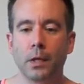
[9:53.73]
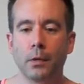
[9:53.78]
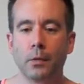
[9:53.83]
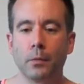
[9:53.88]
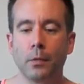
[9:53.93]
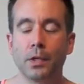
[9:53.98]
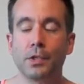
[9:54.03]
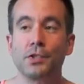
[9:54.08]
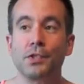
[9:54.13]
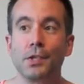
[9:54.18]

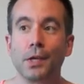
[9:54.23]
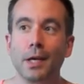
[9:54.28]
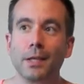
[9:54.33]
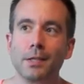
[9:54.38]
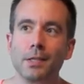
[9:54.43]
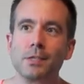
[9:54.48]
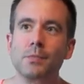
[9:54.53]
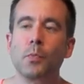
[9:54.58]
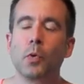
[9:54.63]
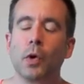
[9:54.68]
which,
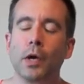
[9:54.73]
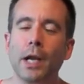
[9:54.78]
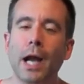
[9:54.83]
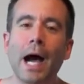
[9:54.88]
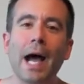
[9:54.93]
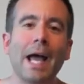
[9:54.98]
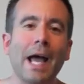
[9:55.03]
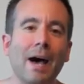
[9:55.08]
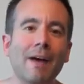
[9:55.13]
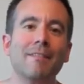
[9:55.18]
at this point,
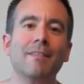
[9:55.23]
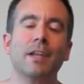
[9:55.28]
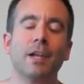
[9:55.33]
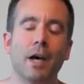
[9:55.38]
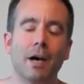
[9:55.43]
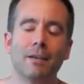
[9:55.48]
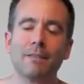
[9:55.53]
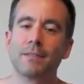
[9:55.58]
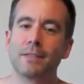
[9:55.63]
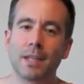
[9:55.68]
I have
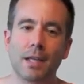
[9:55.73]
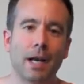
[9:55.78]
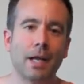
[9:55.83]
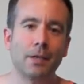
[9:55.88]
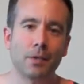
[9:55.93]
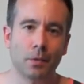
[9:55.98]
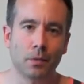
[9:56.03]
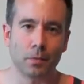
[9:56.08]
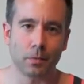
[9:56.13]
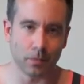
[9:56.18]
enough that I
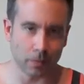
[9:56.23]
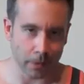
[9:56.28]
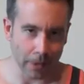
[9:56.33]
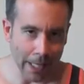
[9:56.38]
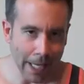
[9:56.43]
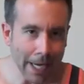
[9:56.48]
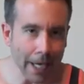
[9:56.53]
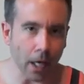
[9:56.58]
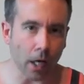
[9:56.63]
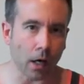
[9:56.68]
don't
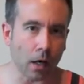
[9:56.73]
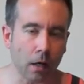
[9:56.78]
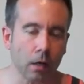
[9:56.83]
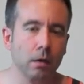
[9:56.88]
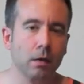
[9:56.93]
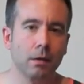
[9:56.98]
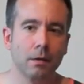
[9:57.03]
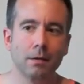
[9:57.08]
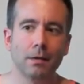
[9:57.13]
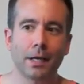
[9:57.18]
care.
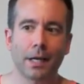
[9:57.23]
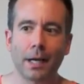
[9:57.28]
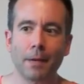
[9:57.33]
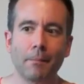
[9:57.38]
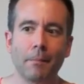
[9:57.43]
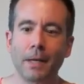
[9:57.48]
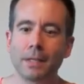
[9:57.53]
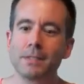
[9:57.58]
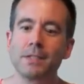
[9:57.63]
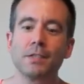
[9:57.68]

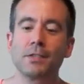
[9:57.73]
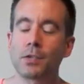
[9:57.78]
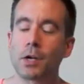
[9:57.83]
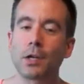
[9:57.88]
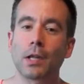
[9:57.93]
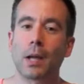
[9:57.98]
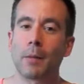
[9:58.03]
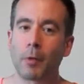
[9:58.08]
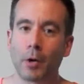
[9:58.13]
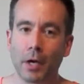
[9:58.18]
Like, my
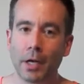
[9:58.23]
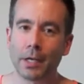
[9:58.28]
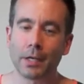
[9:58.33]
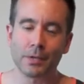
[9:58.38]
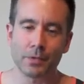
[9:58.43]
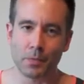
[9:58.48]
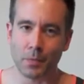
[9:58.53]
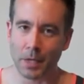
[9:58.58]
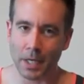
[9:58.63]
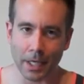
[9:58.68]
SingStar library
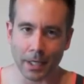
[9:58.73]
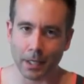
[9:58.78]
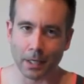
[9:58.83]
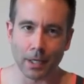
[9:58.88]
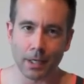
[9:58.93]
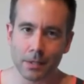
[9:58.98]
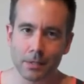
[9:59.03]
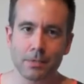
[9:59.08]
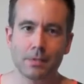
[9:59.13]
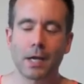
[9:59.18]
is
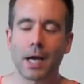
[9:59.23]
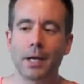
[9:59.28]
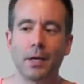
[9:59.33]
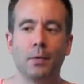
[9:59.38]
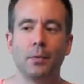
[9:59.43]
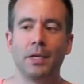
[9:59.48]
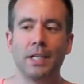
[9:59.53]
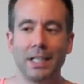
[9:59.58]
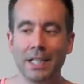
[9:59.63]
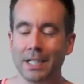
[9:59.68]
ridiculous. I
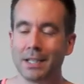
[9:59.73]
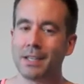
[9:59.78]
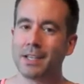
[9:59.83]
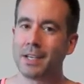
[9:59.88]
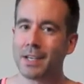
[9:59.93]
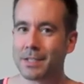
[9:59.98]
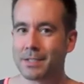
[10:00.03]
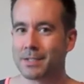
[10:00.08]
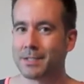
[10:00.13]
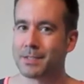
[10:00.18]
don't need the
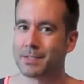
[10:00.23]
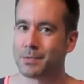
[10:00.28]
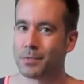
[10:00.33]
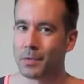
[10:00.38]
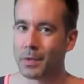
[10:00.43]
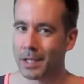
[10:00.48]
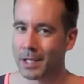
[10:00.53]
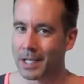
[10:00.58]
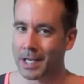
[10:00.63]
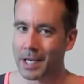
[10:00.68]
discs
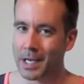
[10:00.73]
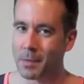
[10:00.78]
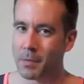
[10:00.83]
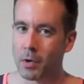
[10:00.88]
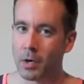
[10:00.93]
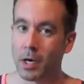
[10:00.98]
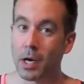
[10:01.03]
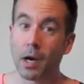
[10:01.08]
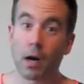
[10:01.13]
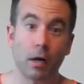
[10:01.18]
really
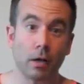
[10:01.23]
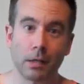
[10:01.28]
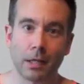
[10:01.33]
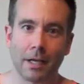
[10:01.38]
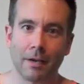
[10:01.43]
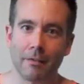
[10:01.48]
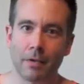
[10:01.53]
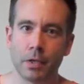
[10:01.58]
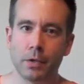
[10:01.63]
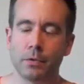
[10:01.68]
anymore. I hardly
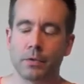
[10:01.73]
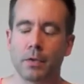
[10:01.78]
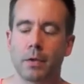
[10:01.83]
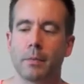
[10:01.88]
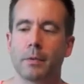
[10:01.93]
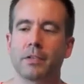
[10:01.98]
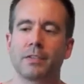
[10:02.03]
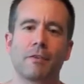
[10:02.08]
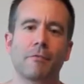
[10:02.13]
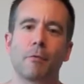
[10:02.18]
ever use them,
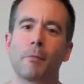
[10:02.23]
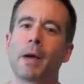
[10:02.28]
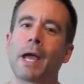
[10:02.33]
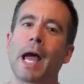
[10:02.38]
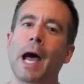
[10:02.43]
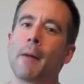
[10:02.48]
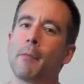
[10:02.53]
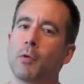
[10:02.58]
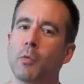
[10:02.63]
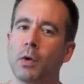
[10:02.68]
except for my
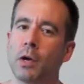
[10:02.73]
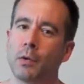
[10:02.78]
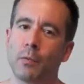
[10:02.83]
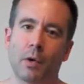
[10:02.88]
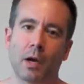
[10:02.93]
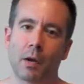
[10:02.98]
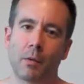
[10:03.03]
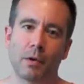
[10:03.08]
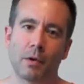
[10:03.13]
ABBA one when I